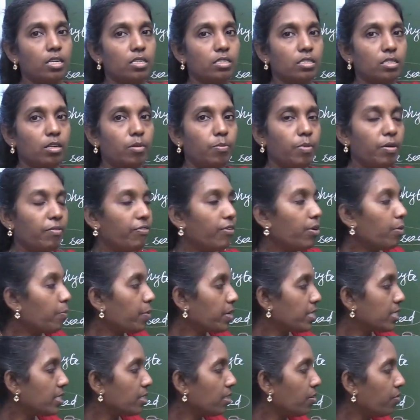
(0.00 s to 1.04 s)
So before
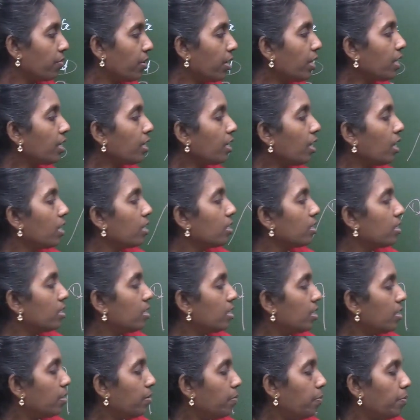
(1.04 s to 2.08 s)
preserving,
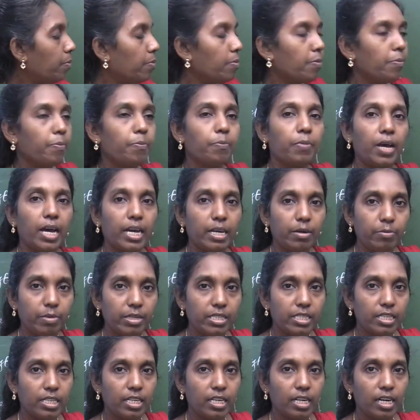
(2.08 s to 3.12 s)
the plant
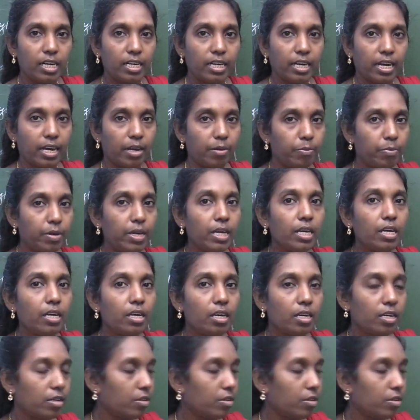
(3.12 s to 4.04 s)
material can be